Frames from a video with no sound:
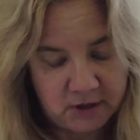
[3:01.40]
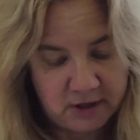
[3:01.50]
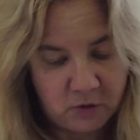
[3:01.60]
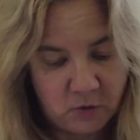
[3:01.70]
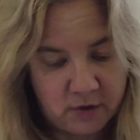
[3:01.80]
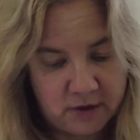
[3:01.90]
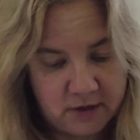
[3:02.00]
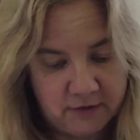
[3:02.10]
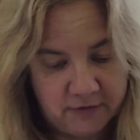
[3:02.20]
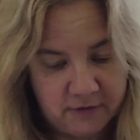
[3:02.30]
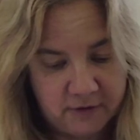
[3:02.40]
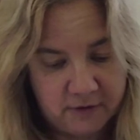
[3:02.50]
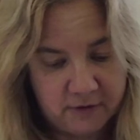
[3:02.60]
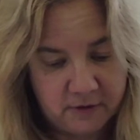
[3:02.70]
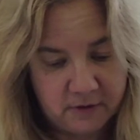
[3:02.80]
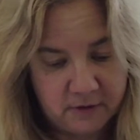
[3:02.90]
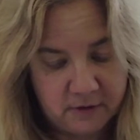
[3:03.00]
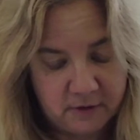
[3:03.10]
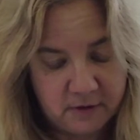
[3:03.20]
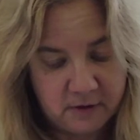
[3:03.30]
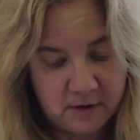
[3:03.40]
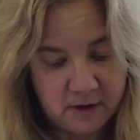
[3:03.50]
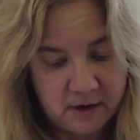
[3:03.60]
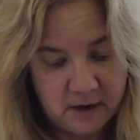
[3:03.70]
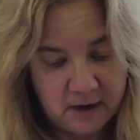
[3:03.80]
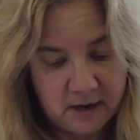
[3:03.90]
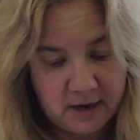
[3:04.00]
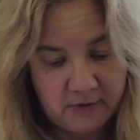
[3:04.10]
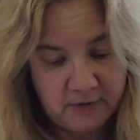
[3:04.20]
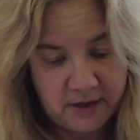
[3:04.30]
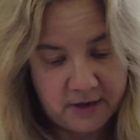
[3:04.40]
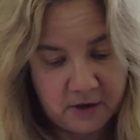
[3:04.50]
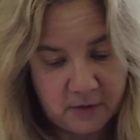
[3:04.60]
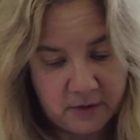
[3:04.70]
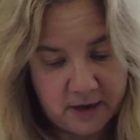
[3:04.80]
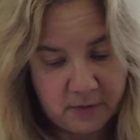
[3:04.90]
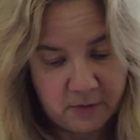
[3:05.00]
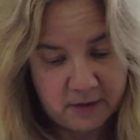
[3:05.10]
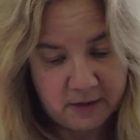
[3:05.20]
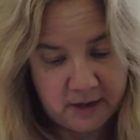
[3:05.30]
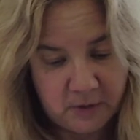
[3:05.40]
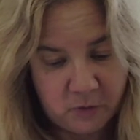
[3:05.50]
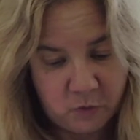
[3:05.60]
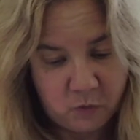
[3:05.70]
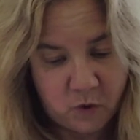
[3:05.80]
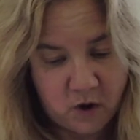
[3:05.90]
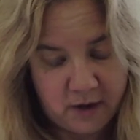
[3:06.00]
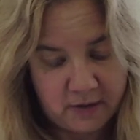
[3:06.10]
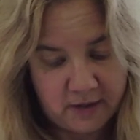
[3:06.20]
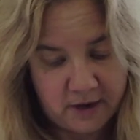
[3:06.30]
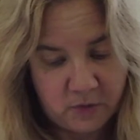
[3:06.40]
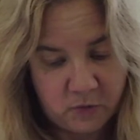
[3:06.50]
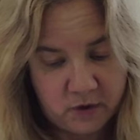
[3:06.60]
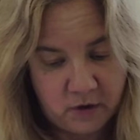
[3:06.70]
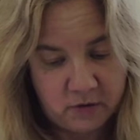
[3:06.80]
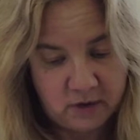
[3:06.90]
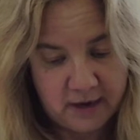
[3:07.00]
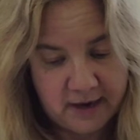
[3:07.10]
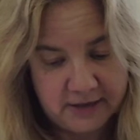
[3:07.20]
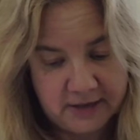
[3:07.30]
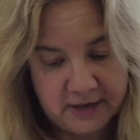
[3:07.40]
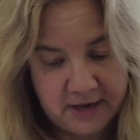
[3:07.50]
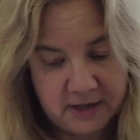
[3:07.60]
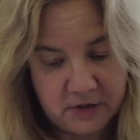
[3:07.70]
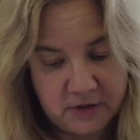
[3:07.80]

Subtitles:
long suffer if they don't get what they want, they will not hesitate to